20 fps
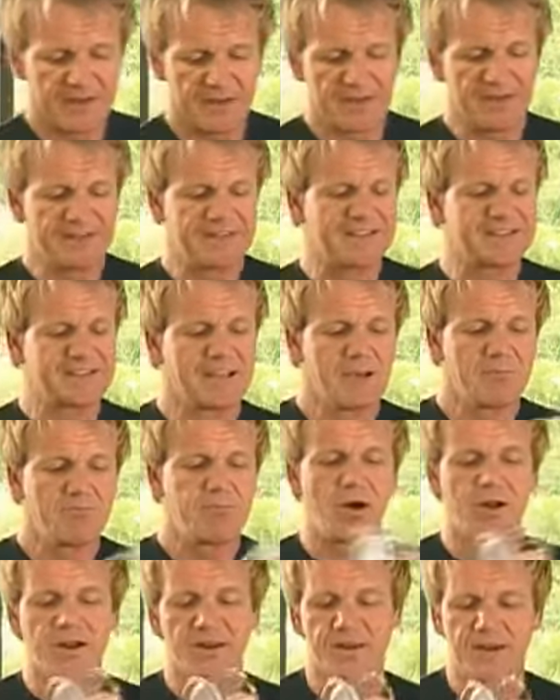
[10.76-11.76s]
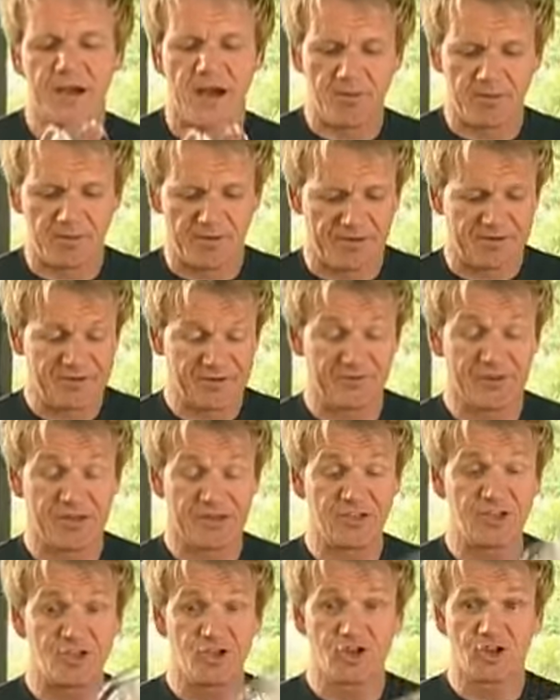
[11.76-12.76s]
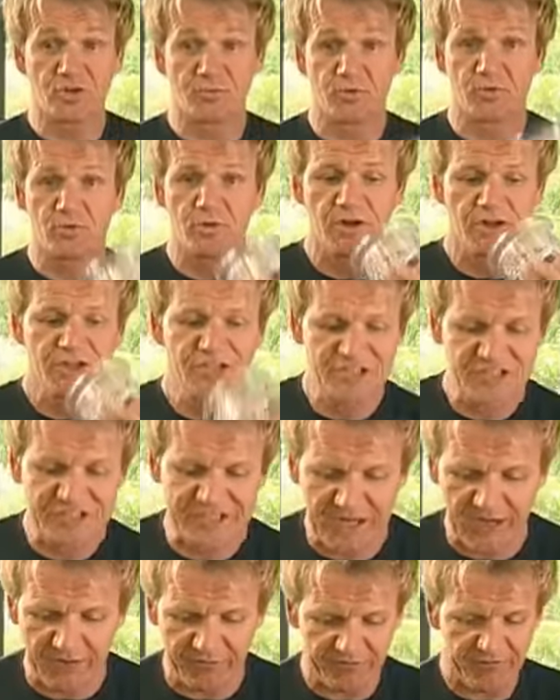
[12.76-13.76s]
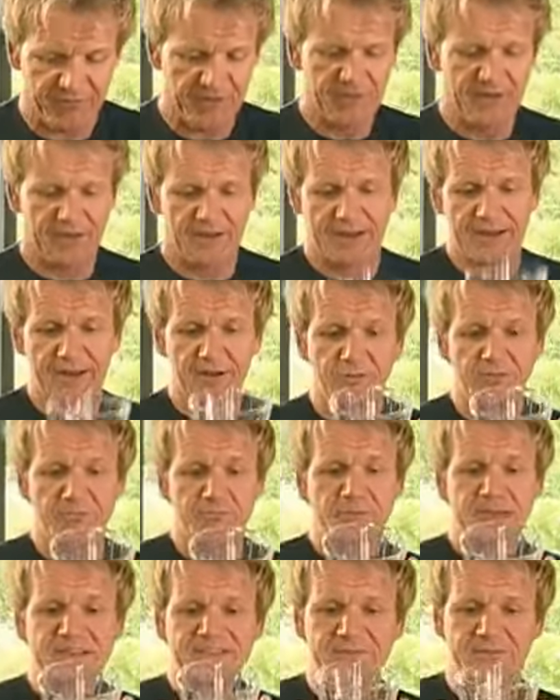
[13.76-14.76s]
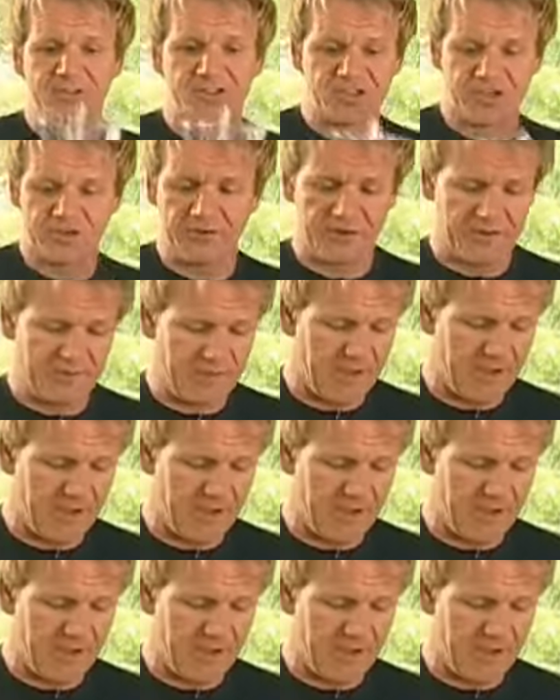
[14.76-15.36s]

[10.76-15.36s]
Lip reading: This is polycarbonate. It's a really durable, tough little piece of machinery. And the